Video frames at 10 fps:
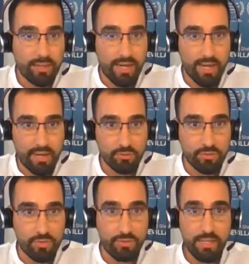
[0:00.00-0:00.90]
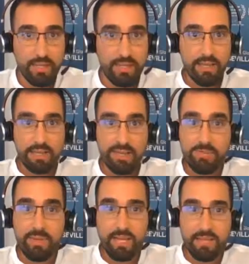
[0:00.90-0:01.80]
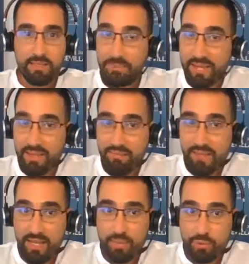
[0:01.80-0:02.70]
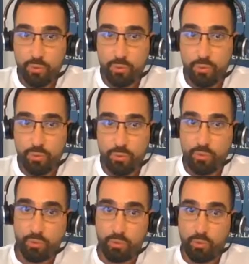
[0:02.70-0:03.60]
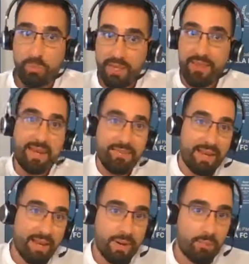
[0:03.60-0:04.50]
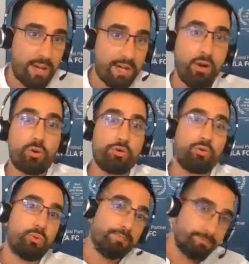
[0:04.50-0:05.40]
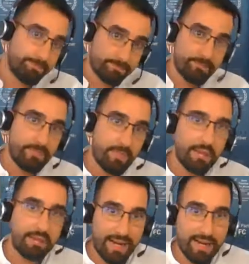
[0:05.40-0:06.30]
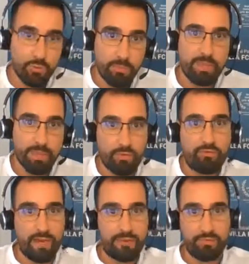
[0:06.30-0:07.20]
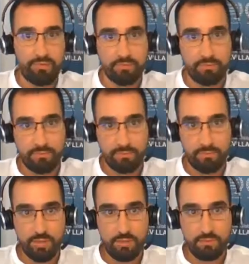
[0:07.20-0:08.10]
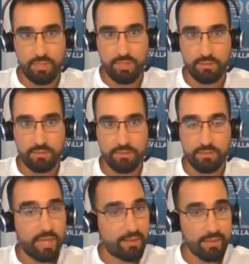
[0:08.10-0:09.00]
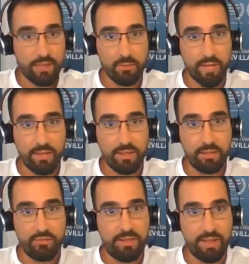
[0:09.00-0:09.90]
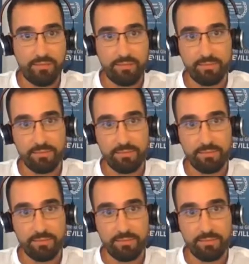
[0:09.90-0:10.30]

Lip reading: are around, so it's very difficult to be there in the #1 or to try to be in the top 5. You know, and we are there. We are in the top 5.